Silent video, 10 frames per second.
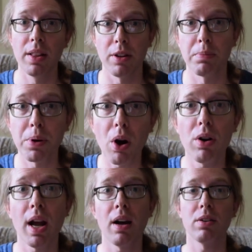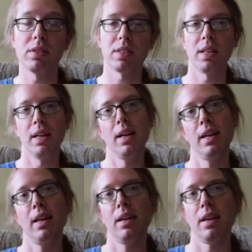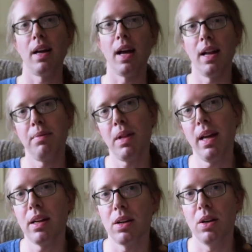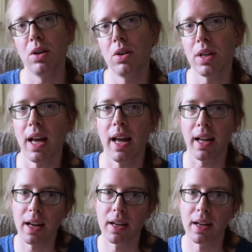their pronouns, and I'm like, okay,